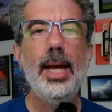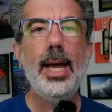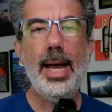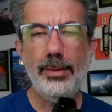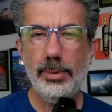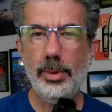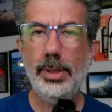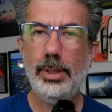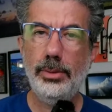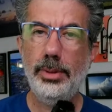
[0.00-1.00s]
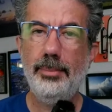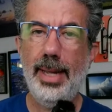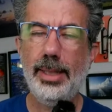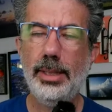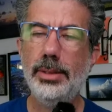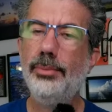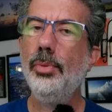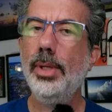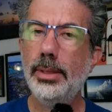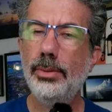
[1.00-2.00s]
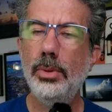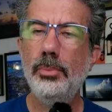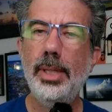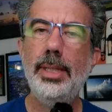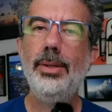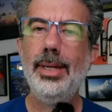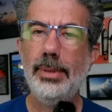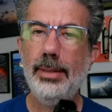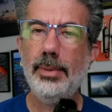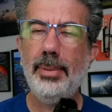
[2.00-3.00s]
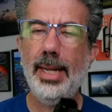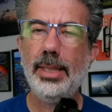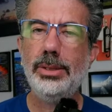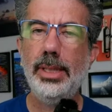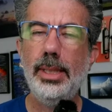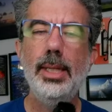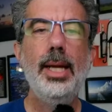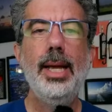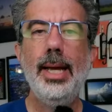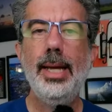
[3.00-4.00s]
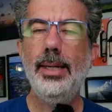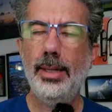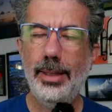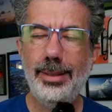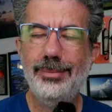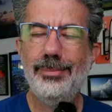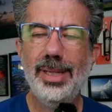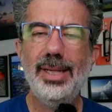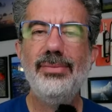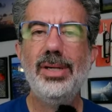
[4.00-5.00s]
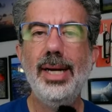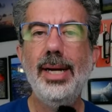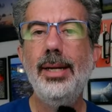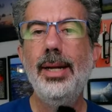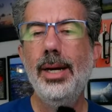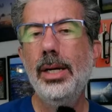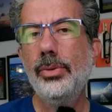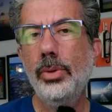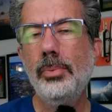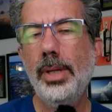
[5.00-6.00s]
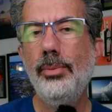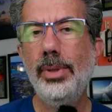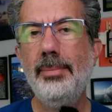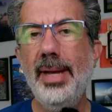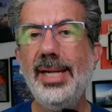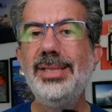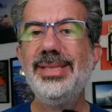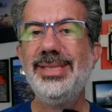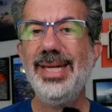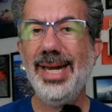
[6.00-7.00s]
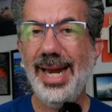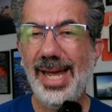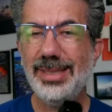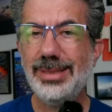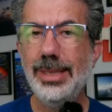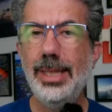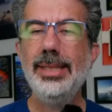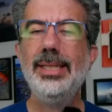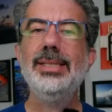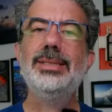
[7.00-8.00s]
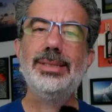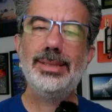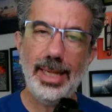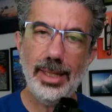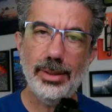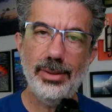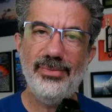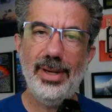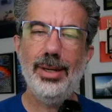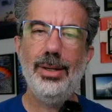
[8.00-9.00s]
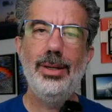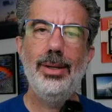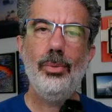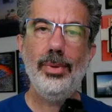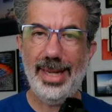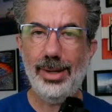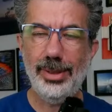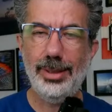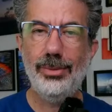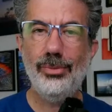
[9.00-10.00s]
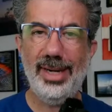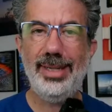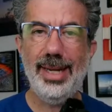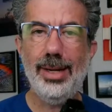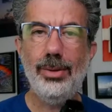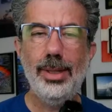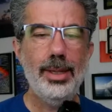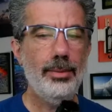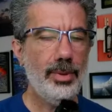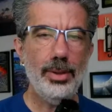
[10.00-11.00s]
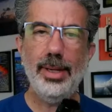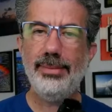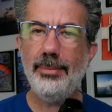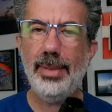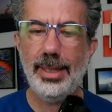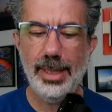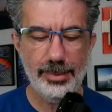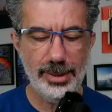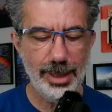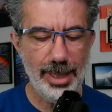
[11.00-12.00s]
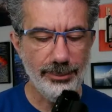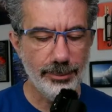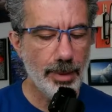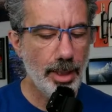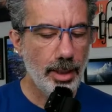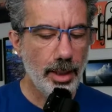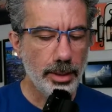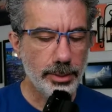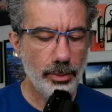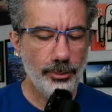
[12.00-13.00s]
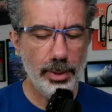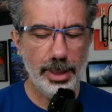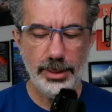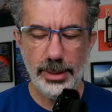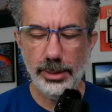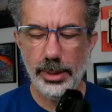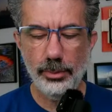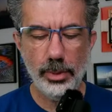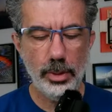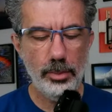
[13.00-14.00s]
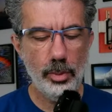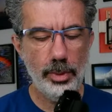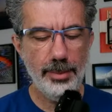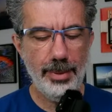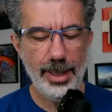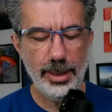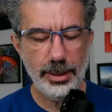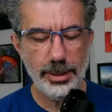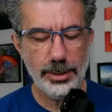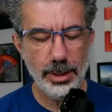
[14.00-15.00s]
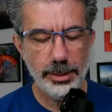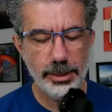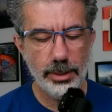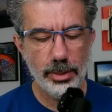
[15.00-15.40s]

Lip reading: have to include the package. If you want the group rate, you have to have the package in it. And believe it or not, our group rate with the package is less than the standard fare without it right now. We don't have that many cabins left. So for an interior room with the package, it starts at